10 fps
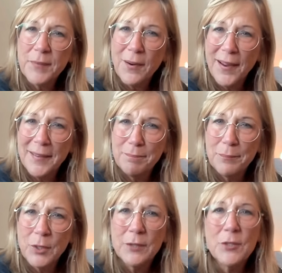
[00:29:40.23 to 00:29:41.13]
All right.
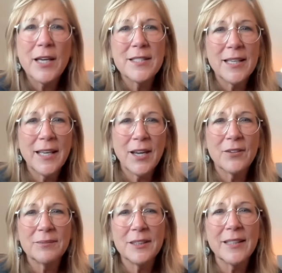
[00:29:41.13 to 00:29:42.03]
Well, you guys take care.
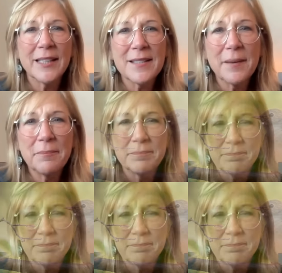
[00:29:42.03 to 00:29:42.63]
Till next time.